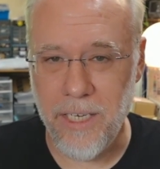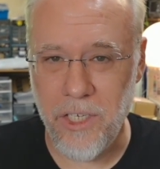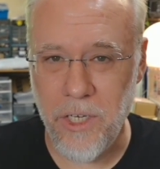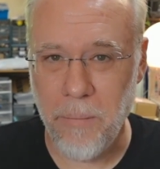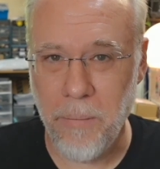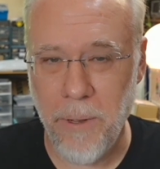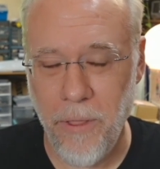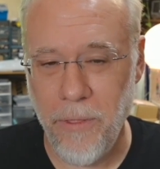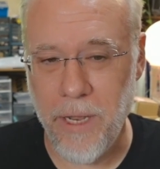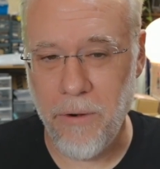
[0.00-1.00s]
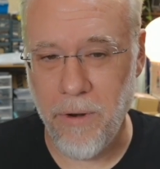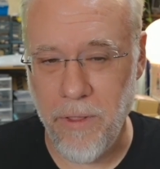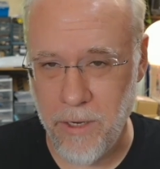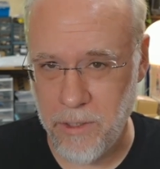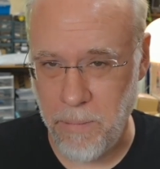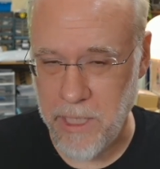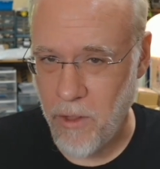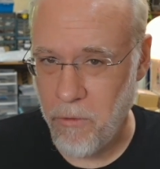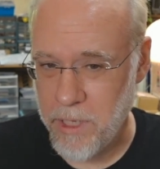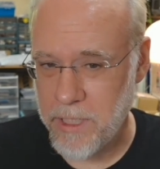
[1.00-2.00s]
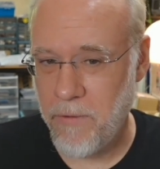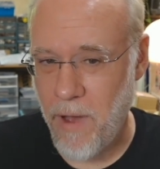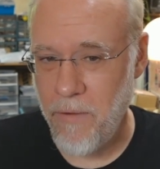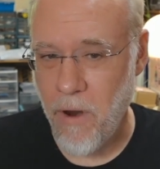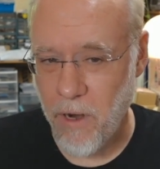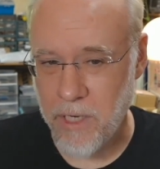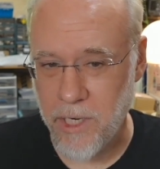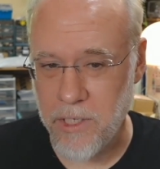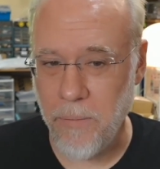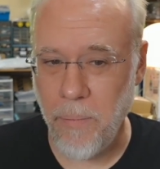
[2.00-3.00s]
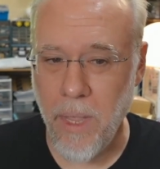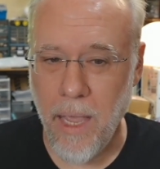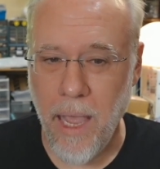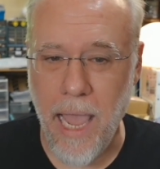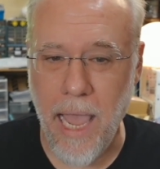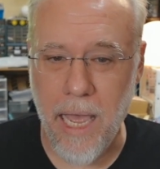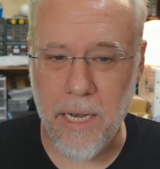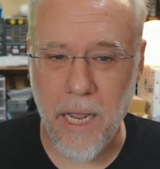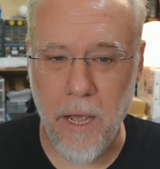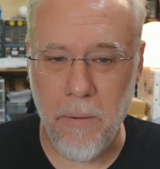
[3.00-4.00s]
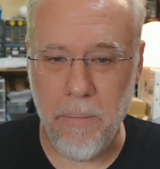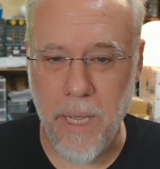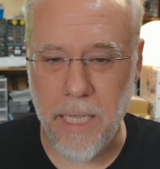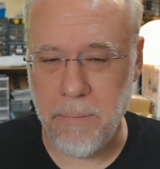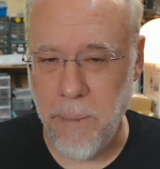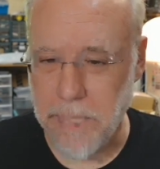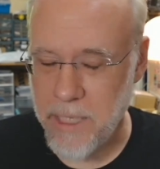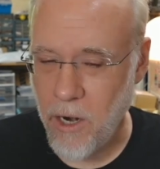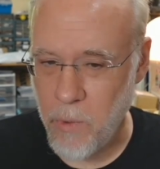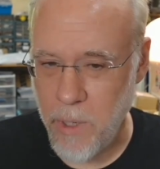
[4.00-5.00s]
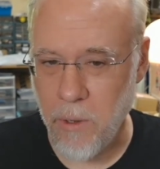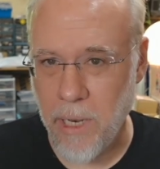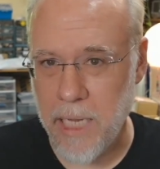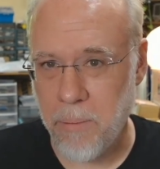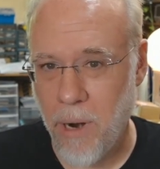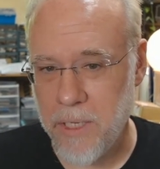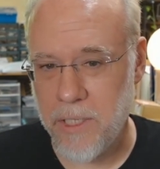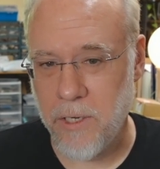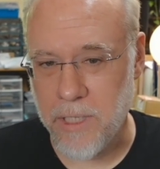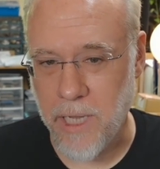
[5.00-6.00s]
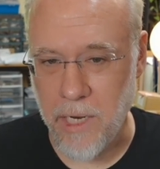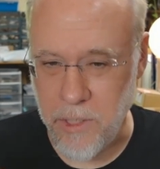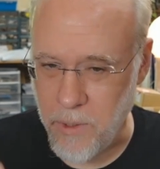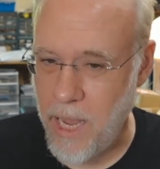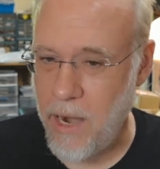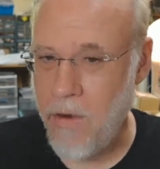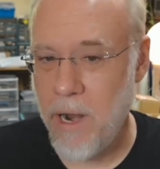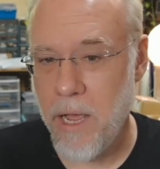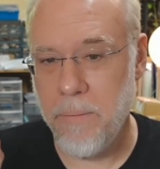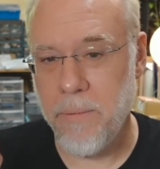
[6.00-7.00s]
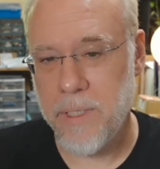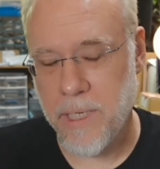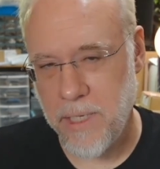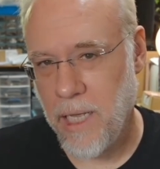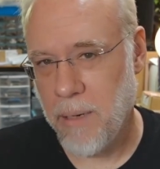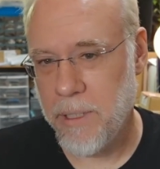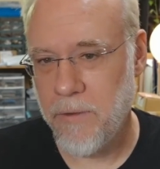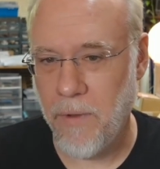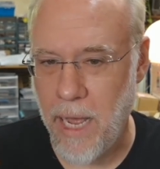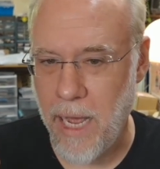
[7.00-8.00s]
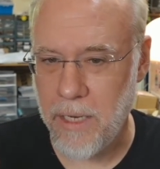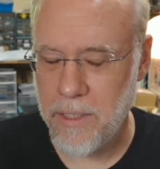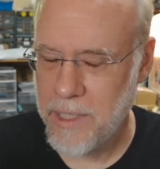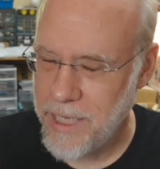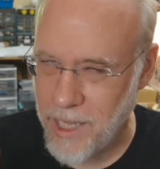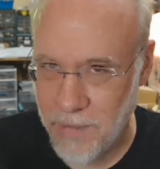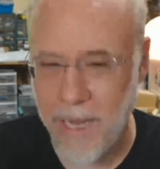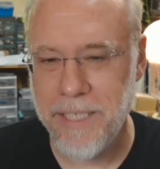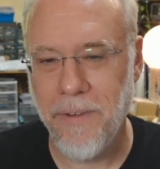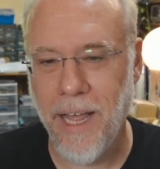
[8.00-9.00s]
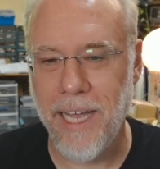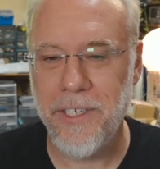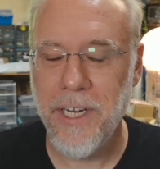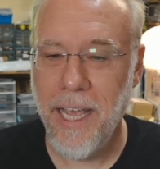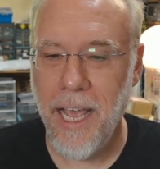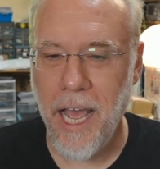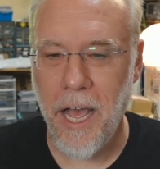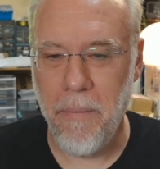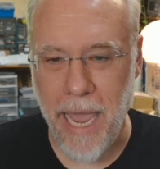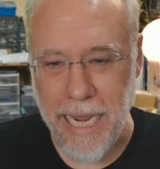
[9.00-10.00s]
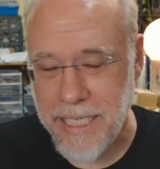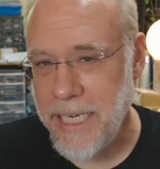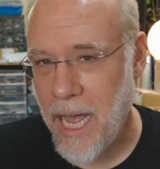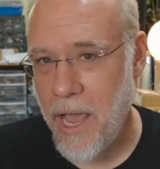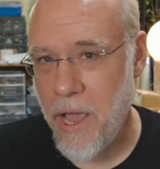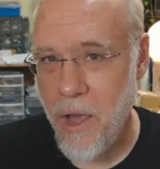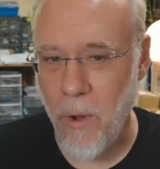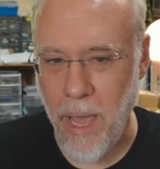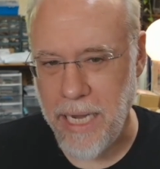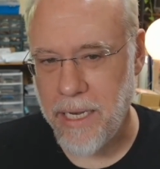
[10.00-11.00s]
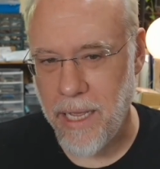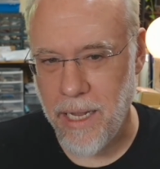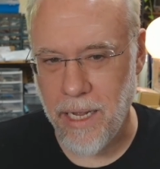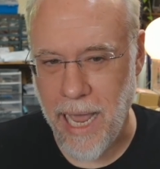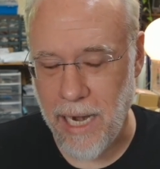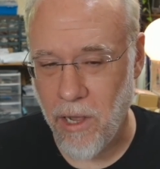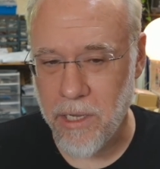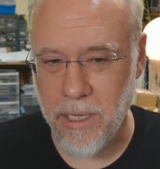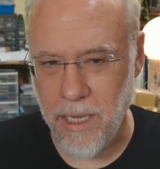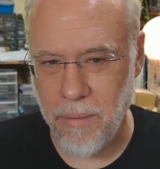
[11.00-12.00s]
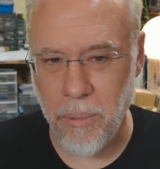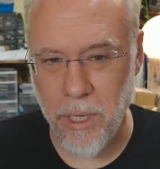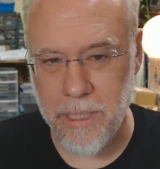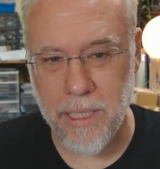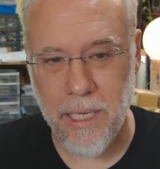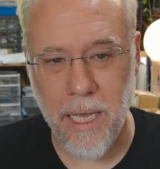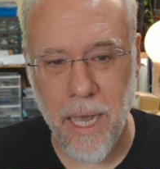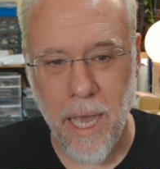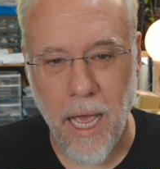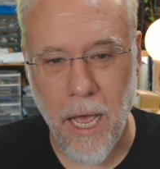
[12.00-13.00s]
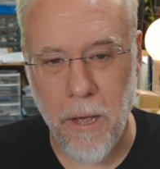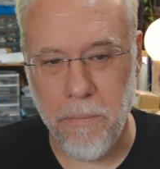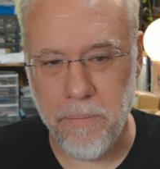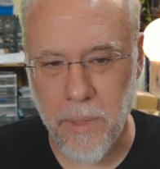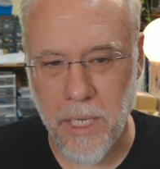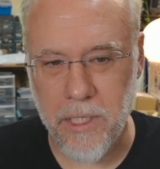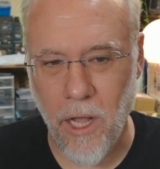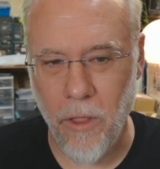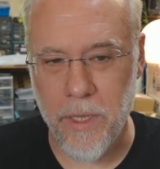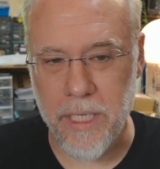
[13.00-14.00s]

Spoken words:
chip that is based on the RISC-V architecture, and it's basically an Arduino class processor. It's got 2K RAM, 16 kilobytes of flash, 18 I/O, 8 analog inputs. It's called the